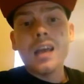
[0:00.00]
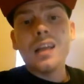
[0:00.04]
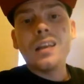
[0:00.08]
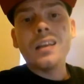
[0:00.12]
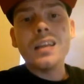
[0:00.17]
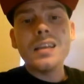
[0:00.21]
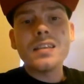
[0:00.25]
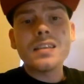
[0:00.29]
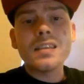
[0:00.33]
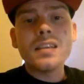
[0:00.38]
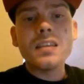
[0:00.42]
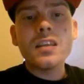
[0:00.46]

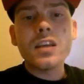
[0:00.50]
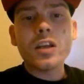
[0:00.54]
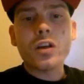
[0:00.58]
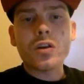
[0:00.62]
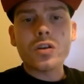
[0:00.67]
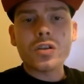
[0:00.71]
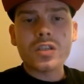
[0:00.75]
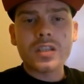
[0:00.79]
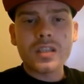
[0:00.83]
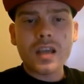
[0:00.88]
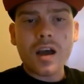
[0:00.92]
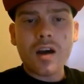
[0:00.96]
Listen to
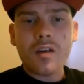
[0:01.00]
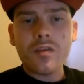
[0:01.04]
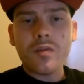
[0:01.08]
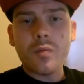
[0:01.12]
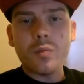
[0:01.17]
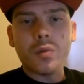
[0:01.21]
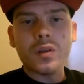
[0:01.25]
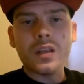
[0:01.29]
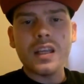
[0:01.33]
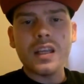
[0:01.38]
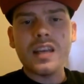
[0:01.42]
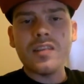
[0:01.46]
yourself.
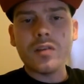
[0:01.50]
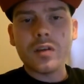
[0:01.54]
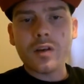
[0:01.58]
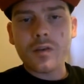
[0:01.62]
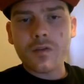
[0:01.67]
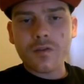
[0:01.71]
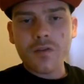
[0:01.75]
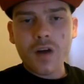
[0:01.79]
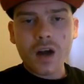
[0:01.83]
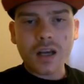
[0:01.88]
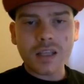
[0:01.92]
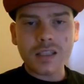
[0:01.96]
Believe in your
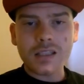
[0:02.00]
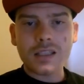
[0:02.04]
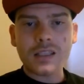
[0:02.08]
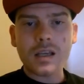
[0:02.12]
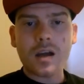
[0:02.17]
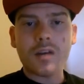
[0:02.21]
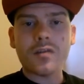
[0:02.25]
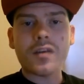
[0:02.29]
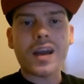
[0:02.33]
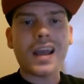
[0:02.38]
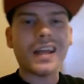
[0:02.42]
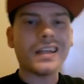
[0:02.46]
fucking
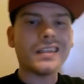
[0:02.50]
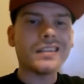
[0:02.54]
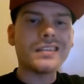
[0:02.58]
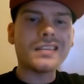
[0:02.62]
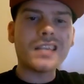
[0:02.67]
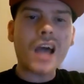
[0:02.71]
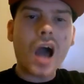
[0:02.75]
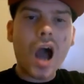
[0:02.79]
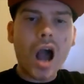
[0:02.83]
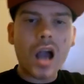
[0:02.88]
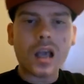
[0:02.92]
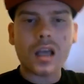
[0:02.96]
self. I ain't
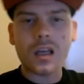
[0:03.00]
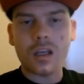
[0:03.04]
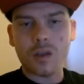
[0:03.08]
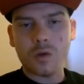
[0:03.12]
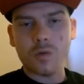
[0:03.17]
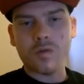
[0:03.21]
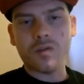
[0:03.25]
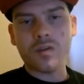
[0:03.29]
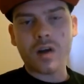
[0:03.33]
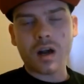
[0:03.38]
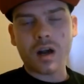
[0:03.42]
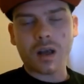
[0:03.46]
talking to
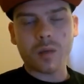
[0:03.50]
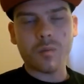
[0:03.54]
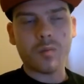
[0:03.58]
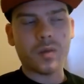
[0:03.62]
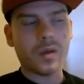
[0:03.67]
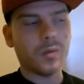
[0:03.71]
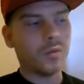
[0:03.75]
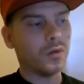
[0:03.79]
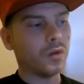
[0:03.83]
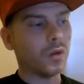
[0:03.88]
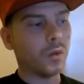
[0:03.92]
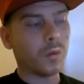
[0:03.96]
you fucking
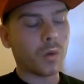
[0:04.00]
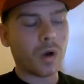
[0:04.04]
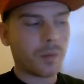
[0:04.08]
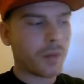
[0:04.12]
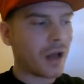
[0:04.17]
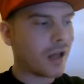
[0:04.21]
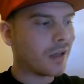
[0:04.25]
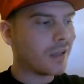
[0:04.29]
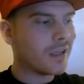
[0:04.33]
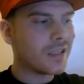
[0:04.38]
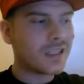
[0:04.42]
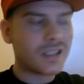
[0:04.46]
people no more. I'm
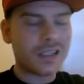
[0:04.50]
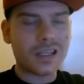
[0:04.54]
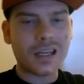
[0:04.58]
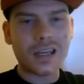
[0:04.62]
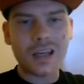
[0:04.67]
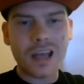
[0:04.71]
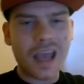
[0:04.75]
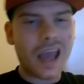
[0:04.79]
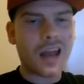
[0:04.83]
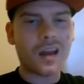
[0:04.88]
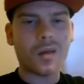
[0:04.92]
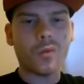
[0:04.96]
not
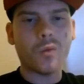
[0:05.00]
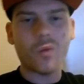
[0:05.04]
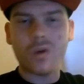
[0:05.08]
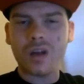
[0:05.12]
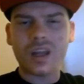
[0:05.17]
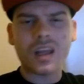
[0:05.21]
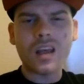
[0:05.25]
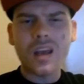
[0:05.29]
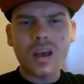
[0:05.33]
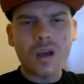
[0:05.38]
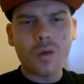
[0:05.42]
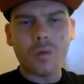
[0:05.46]
listening to any
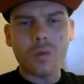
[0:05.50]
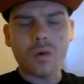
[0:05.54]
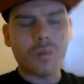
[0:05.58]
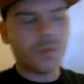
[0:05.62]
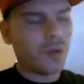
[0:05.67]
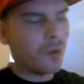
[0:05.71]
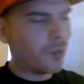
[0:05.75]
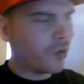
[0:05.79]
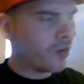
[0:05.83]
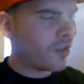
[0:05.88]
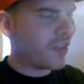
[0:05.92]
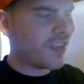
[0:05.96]
what
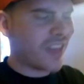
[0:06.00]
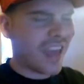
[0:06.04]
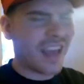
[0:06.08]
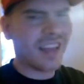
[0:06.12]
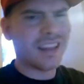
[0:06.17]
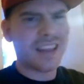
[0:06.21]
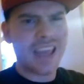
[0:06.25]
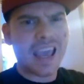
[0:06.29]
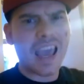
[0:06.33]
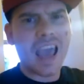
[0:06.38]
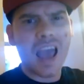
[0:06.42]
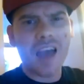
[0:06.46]
people think
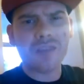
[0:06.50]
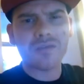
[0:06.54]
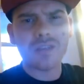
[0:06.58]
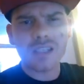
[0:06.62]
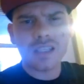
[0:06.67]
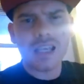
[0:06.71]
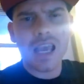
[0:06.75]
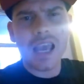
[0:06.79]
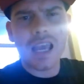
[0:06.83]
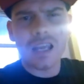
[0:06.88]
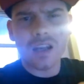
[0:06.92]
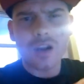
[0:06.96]
they have to
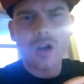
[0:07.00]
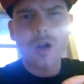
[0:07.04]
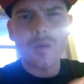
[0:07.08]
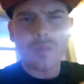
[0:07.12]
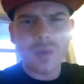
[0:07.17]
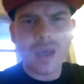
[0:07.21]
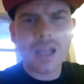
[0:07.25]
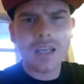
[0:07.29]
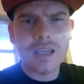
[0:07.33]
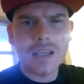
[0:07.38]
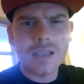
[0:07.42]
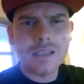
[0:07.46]
say and their
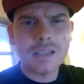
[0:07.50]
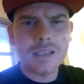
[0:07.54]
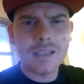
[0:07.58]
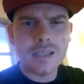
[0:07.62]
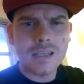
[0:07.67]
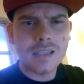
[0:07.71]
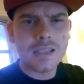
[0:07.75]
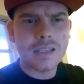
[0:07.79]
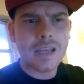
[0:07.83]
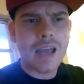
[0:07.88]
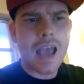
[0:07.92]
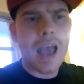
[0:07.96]
opinions and
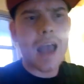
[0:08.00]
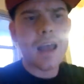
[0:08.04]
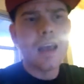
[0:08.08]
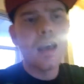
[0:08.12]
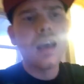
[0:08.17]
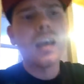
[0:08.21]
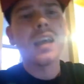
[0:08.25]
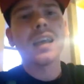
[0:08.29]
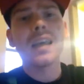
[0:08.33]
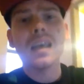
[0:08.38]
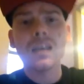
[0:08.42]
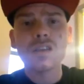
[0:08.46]
this and that.
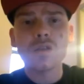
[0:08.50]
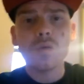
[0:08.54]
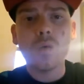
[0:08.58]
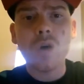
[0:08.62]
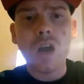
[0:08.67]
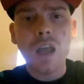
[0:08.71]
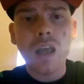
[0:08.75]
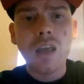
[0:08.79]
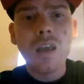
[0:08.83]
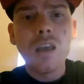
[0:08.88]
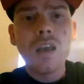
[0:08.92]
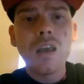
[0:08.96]
Guess
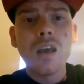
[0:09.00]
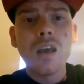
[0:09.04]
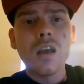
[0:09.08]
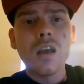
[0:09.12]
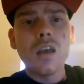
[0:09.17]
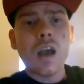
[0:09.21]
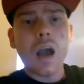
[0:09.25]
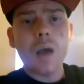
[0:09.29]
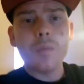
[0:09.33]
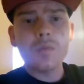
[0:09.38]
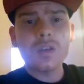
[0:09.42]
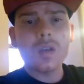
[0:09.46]
what?
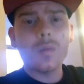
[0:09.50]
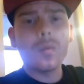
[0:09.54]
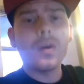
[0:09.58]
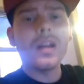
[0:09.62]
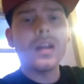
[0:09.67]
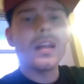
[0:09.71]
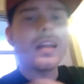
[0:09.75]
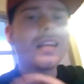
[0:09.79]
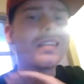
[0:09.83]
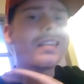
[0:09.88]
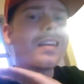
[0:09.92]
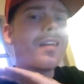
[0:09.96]
I'm
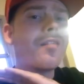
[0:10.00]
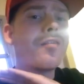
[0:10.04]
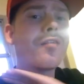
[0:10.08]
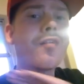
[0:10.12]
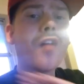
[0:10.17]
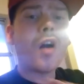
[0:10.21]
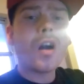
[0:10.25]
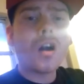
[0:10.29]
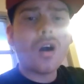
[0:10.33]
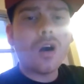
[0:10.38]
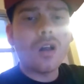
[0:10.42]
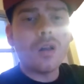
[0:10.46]
somebody that said,
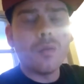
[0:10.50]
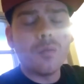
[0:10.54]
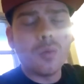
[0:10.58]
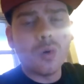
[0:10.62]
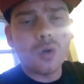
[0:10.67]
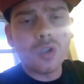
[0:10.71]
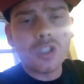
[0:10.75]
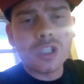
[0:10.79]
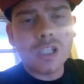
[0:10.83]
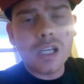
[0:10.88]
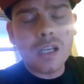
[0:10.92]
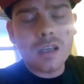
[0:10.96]
fuck all the
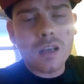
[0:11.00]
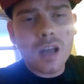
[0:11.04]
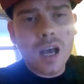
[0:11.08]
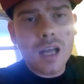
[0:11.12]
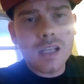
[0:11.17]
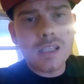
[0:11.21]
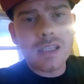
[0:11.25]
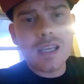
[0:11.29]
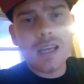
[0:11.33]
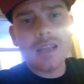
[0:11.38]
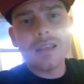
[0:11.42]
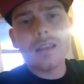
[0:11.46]
bullshit
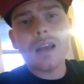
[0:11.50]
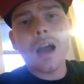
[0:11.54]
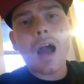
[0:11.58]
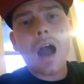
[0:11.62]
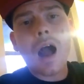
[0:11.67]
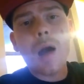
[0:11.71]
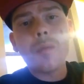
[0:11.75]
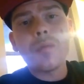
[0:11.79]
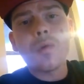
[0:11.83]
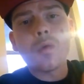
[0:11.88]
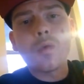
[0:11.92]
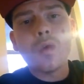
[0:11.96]
nonsense.
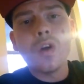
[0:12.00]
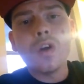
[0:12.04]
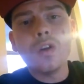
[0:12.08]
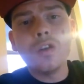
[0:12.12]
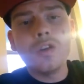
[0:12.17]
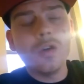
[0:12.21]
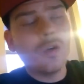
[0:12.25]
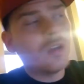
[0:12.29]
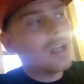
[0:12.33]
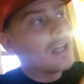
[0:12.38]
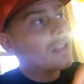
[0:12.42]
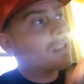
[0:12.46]
I'm the real
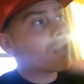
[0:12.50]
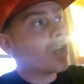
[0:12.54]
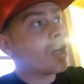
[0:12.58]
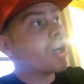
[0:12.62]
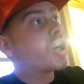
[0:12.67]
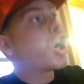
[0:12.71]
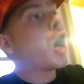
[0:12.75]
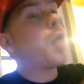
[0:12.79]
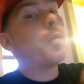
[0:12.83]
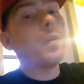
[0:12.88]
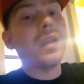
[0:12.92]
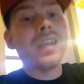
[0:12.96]
dude that's going
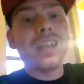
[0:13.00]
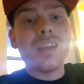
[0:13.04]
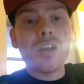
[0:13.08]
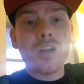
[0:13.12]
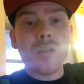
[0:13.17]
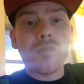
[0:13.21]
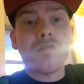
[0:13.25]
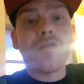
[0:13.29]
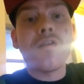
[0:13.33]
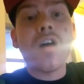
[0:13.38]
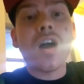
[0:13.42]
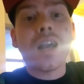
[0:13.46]
to come in here
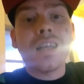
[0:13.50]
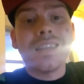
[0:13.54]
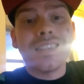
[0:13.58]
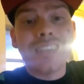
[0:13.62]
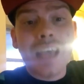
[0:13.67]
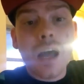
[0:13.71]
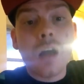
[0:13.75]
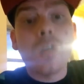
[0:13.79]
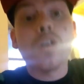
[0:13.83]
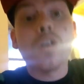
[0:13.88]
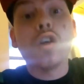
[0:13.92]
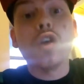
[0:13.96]
and fucking
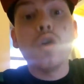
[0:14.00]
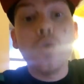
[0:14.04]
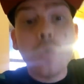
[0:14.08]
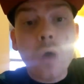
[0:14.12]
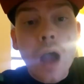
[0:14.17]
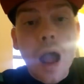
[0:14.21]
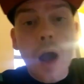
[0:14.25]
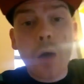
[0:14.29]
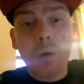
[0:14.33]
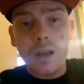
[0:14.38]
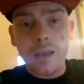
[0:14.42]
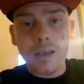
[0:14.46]
tell you
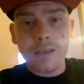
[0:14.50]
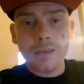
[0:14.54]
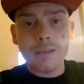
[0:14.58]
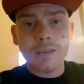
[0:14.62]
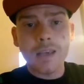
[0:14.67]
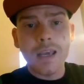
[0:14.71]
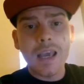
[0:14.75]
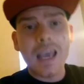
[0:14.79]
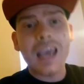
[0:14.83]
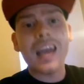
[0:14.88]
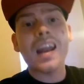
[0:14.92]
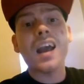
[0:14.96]
how it is.
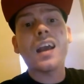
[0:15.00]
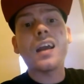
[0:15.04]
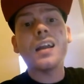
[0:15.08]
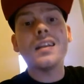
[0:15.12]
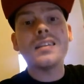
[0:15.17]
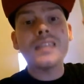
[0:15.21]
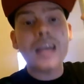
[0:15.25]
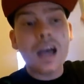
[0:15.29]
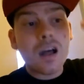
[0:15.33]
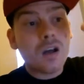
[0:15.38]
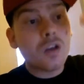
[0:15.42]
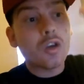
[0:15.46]
And I'm going
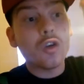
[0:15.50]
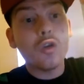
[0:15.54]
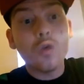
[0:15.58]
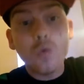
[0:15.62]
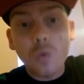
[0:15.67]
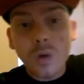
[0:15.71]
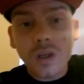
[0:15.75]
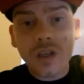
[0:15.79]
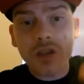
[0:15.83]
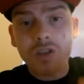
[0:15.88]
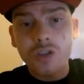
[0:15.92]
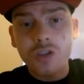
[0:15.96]
to tell you
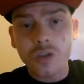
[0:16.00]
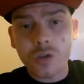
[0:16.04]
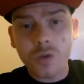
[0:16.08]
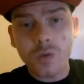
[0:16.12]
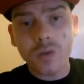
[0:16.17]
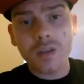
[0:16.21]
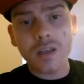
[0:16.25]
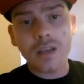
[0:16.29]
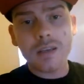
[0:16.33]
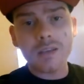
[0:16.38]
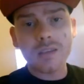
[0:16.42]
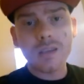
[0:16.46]
what the
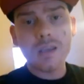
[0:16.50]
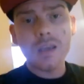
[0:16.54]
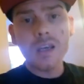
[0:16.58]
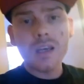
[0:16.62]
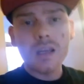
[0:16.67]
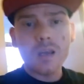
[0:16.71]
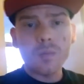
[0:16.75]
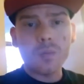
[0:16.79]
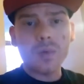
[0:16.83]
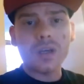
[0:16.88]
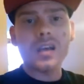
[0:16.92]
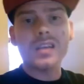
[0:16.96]
truth is.
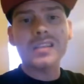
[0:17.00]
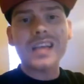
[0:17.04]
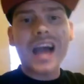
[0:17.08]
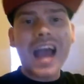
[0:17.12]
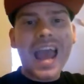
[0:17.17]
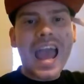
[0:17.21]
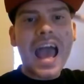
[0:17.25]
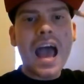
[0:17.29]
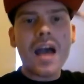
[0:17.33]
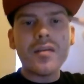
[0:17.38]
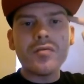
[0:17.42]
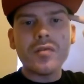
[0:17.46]
Because
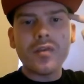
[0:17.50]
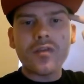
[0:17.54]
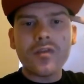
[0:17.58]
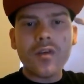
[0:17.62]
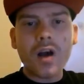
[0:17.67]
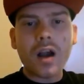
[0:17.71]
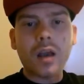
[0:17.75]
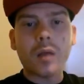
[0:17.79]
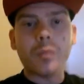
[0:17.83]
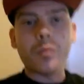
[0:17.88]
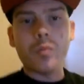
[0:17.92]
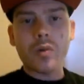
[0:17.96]
I have the
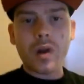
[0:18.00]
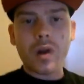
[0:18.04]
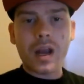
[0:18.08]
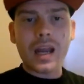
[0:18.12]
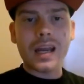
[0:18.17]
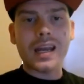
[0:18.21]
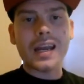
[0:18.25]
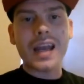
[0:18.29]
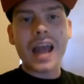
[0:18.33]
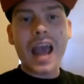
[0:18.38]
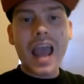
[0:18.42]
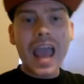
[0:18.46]
fucking
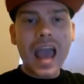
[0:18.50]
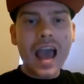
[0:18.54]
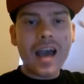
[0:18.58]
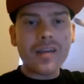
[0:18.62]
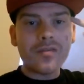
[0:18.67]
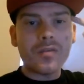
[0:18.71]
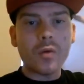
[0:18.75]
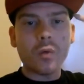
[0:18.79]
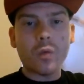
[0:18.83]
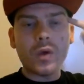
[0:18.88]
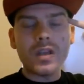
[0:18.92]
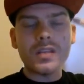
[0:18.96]
brain and I
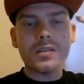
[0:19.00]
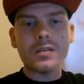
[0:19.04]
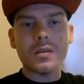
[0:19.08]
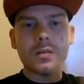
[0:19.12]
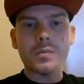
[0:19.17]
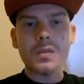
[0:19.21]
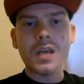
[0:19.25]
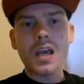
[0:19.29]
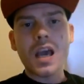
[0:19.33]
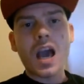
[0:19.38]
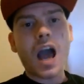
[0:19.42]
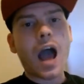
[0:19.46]
have the
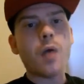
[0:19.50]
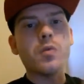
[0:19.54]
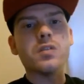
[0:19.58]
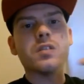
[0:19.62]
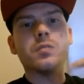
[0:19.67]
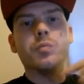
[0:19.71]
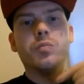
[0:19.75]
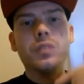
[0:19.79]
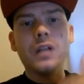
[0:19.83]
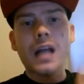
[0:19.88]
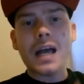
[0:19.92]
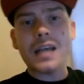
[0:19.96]
wisdom. I
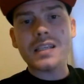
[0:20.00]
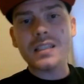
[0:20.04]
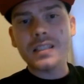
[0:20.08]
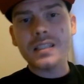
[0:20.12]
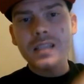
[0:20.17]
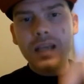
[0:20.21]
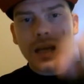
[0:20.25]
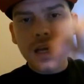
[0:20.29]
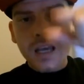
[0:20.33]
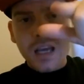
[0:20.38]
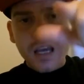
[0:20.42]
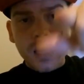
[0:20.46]
was
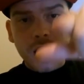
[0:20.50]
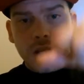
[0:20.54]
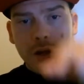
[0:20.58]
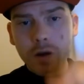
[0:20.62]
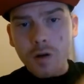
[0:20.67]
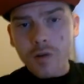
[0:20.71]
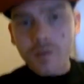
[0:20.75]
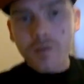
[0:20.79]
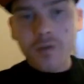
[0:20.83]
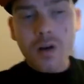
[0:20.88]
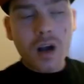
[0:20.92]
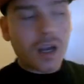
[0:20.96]
blessed.
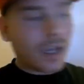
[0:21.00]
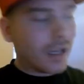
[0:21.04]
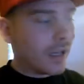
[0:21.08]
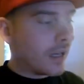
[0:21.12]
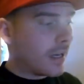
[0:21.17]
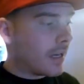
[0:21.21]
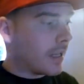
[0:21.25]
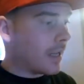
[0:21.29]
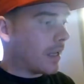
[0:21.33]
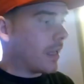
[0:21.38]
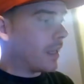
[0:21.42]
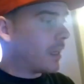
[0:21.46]
You're a fucking
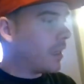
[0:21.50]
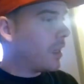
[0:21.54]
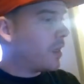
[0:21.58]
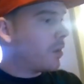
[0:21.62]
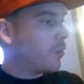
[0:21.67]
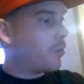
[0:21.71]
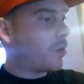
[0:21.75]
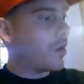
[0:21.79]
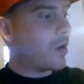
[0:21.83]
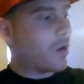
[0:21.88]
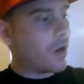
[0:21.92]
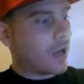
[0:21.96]
idiot.
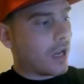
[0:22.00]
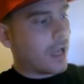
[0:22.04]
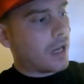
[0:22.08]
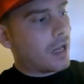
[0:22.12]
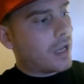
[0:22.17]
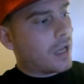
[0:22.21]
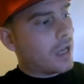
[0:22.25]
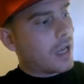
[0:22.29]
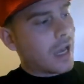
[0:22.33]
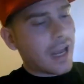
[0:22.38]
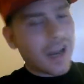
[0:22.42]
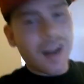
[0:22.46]
Period.
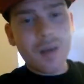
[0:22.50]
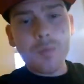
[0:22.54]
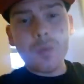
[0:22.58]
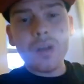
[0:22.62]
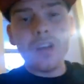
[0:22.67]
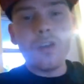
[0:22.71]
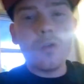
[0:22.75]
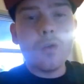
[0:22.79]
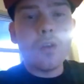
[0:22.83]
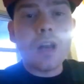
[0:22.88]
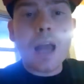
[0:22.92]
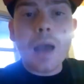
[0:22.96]
And I've
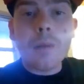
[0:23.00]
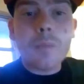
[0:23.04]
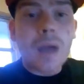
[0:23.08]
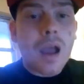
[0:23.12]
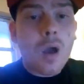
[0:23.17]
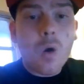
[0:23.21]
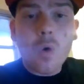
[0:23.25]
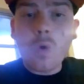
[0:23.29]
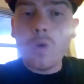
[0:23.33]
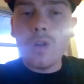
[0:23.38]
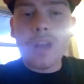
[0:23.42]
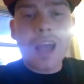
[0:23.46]
been doing that my
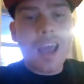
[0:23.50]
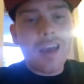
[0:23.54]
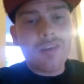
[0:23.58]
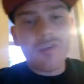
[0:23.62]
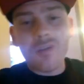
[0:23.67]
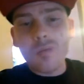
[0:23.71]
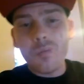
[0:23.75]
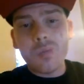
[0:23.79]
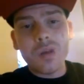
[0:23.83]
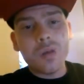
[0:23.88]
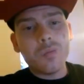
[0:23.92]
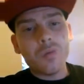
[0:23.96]
whole life.
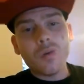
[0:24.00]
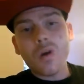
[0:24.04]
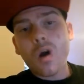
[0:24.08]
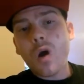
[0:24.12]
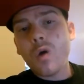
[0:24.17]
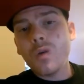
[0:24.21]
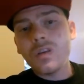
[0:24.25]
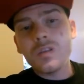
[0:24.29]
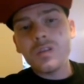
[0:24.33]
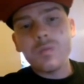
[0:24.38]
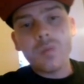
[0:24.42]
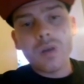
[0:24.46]
And people have
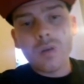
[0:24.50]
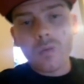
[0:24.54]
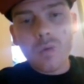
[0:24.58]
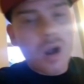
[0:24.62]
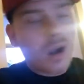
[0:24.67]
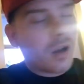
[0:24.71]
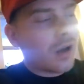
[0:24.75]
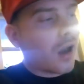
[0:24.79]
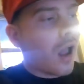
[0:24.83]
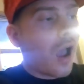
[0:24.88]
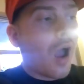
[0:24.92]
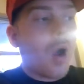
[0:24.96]
always been
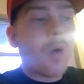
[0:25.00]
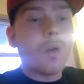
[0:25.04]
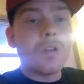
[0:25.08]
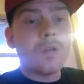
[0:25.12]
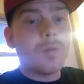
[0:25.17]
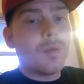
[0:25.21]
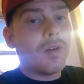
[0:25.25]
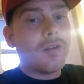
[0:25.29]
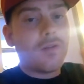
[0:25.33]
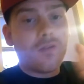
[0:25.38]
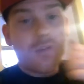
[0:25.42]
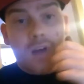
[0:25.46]
wrong and I've always
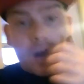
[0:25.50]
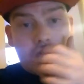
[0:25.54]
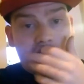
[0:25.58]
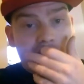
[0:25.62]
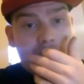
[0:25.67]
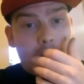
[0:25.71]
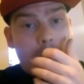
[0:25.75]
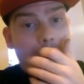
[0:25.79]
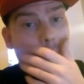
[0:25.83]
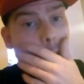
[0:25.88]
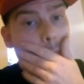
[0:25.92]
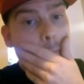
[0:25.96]
been
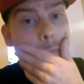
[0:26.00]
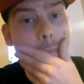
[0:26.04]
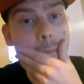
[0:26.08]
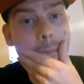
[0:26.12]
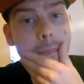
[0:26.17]
fucking right.